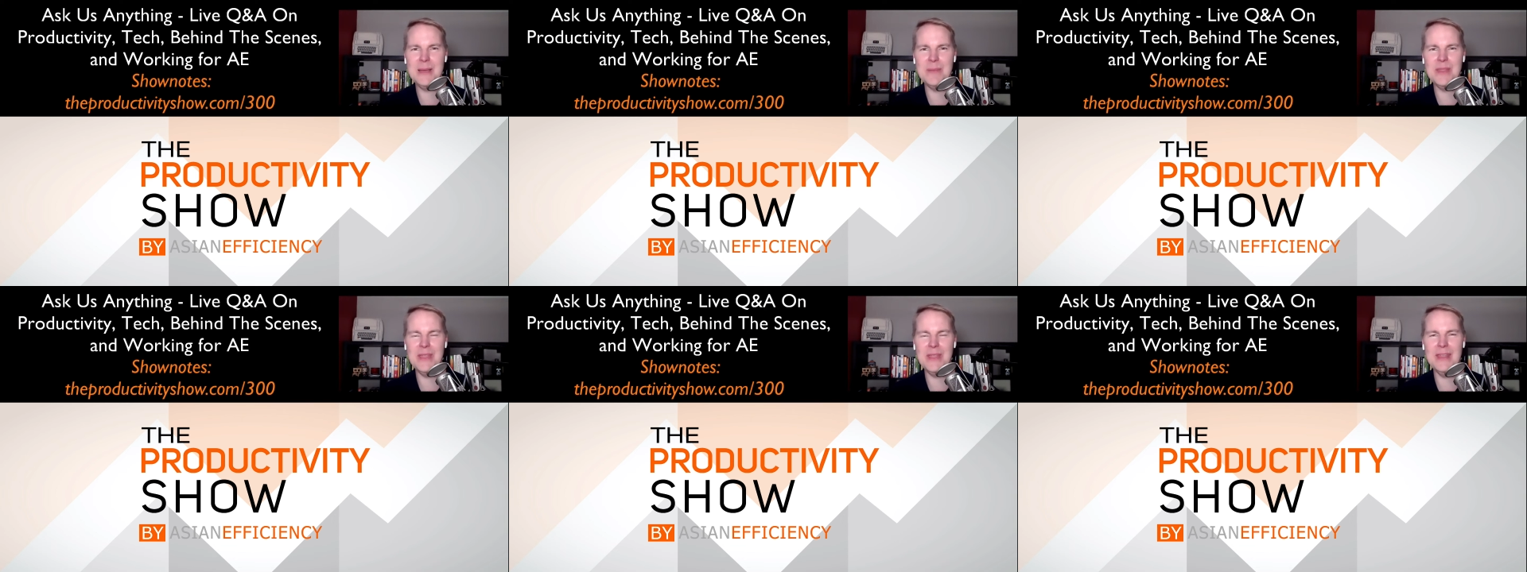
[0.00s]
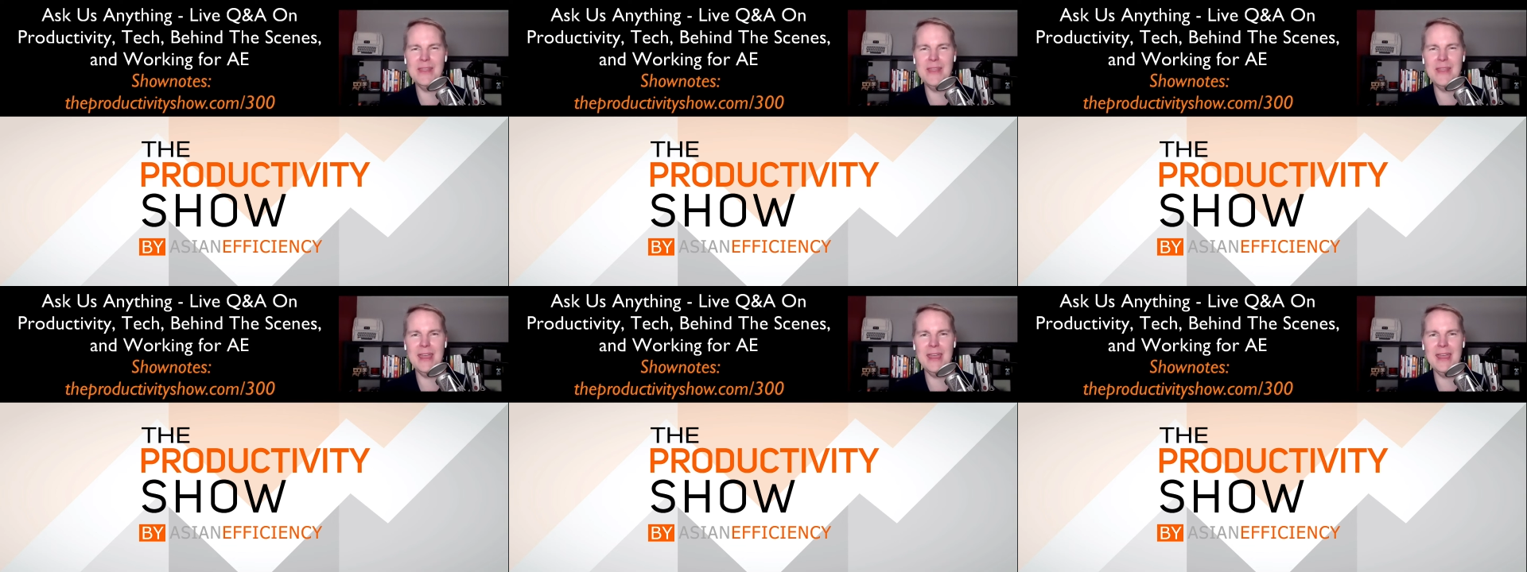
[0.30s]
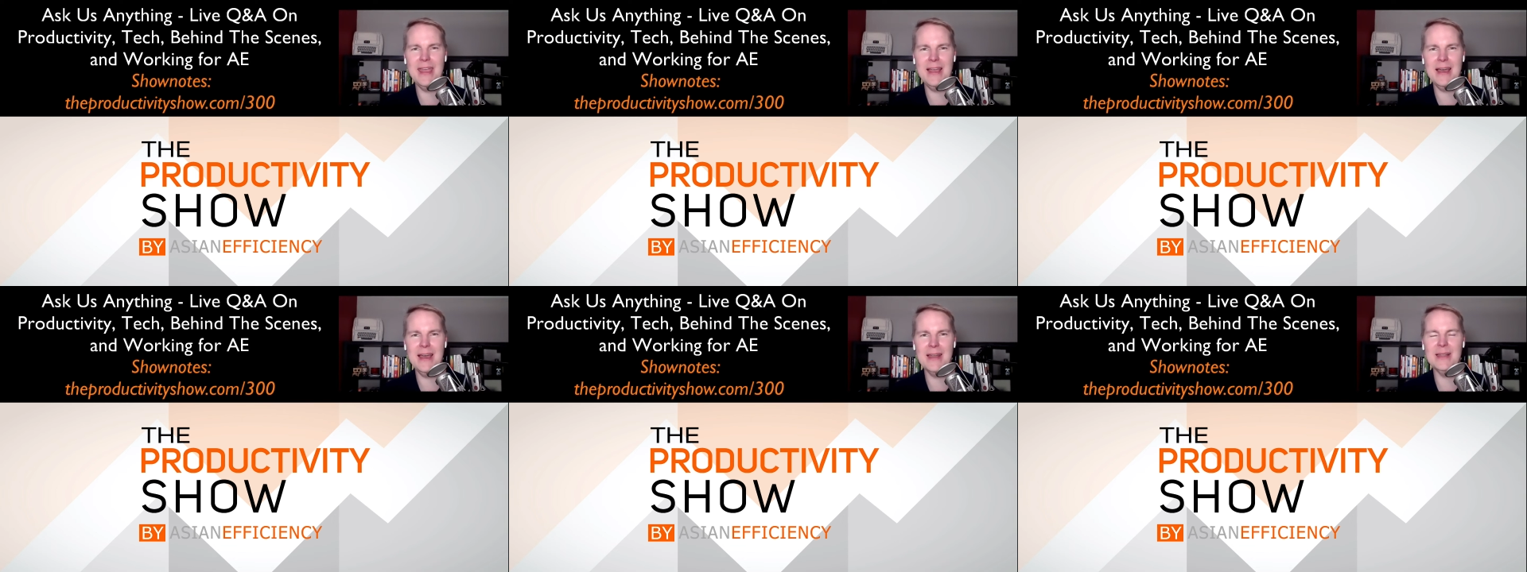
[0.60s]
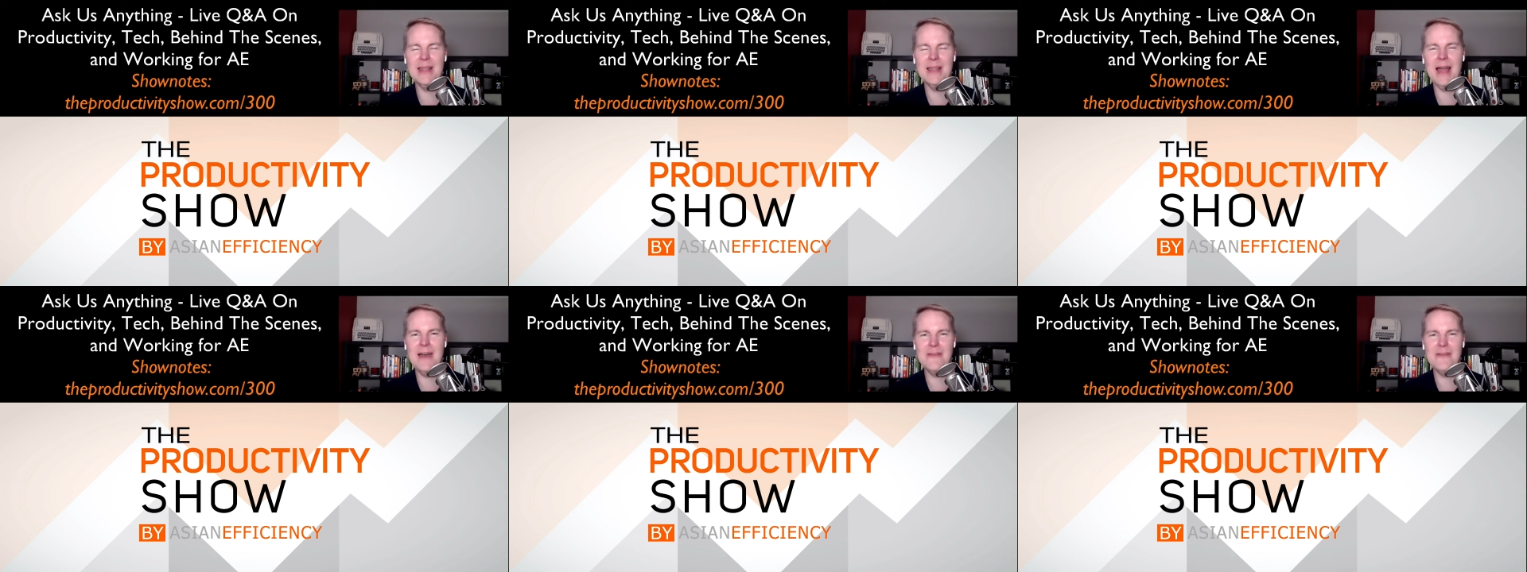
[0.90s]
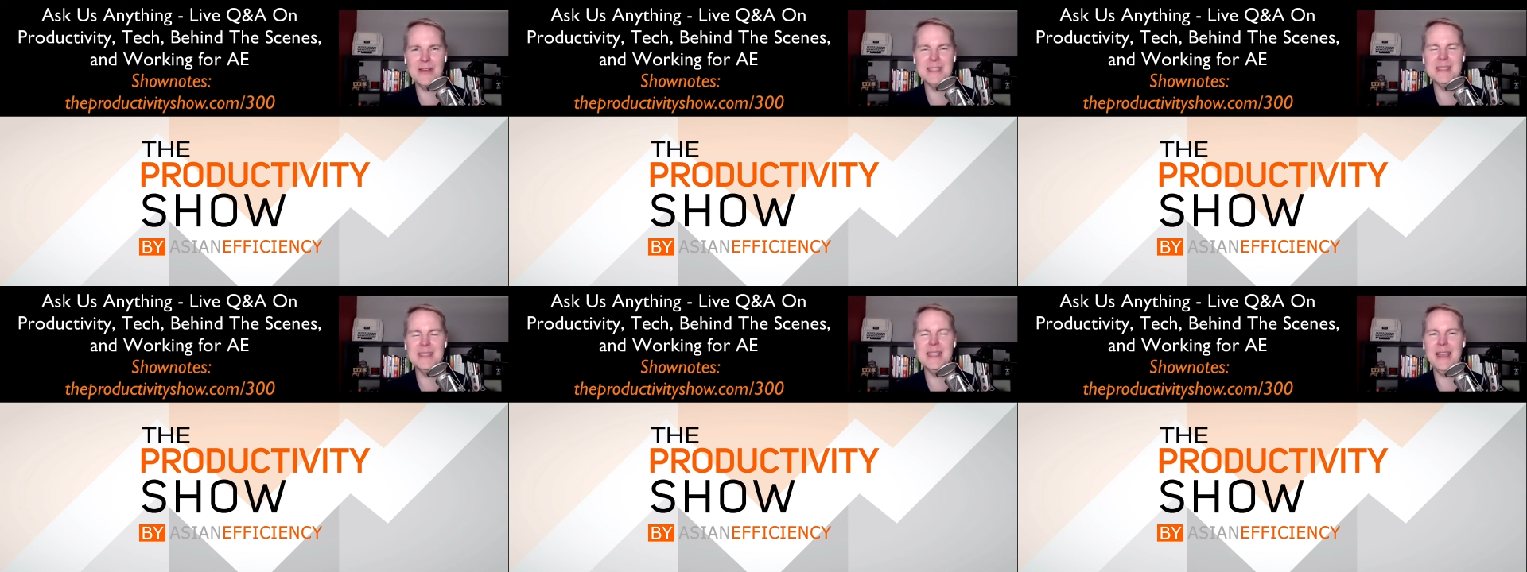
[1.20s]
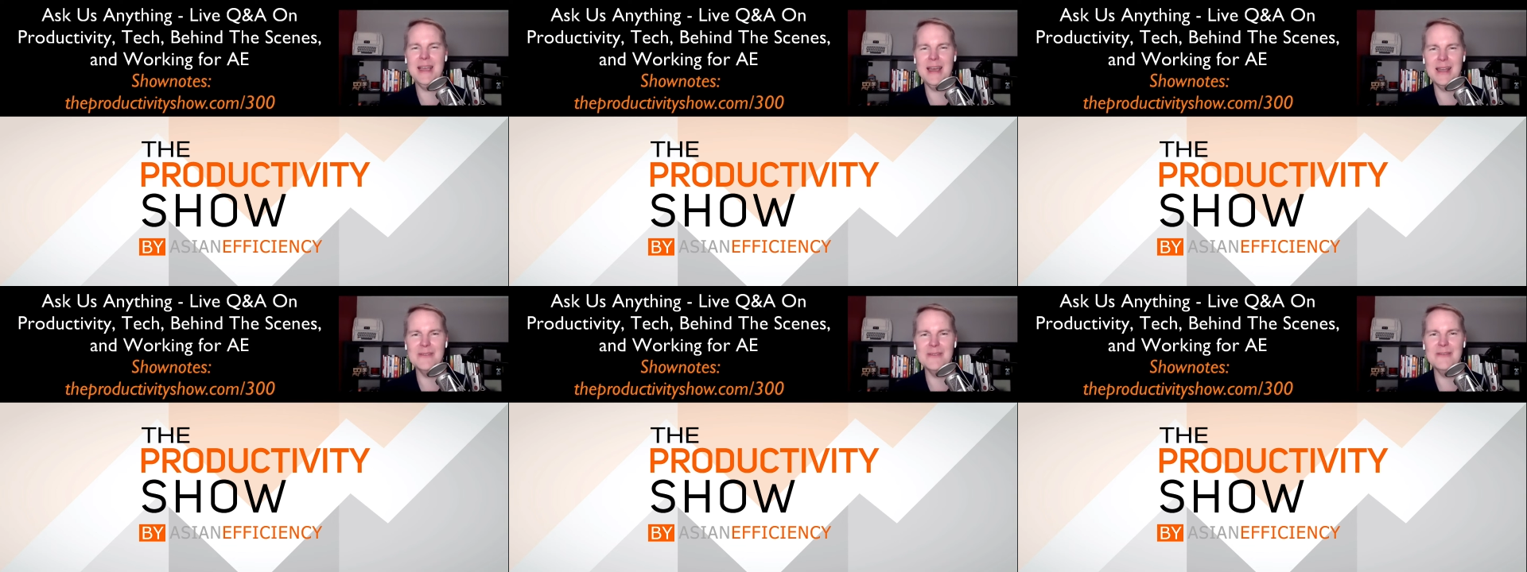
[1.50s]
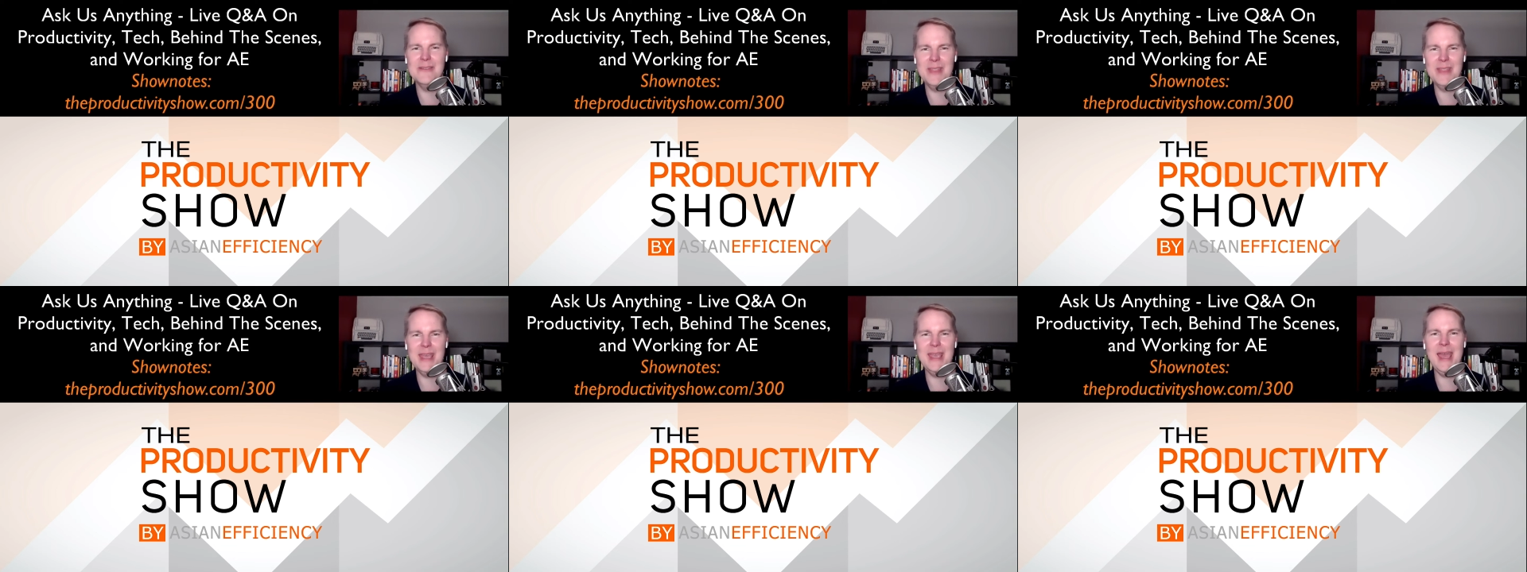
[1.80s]
but then they kind of laugh because
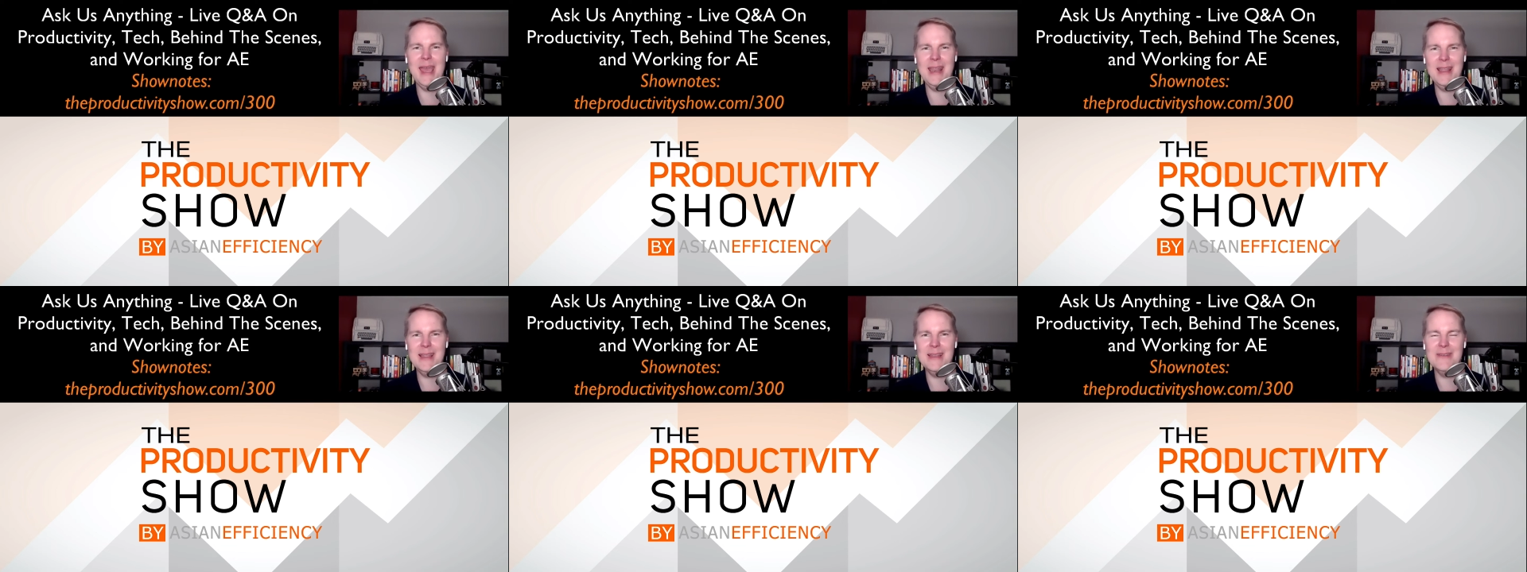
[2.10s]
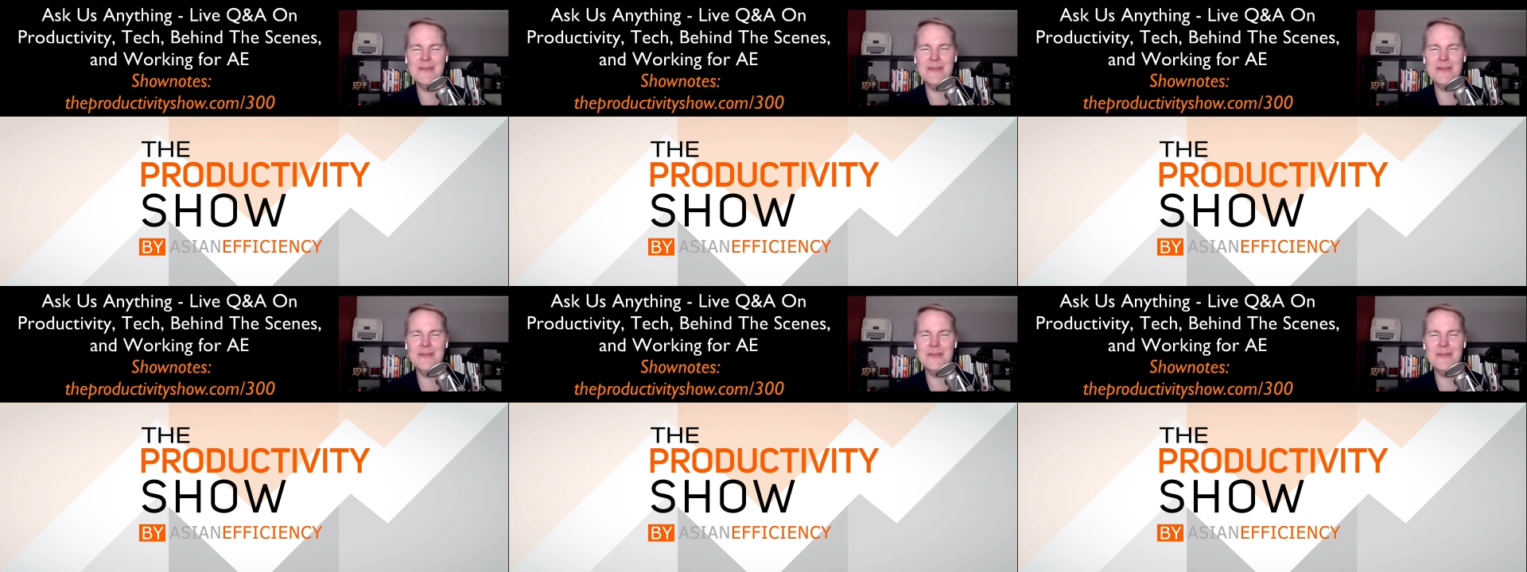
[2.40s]
they get it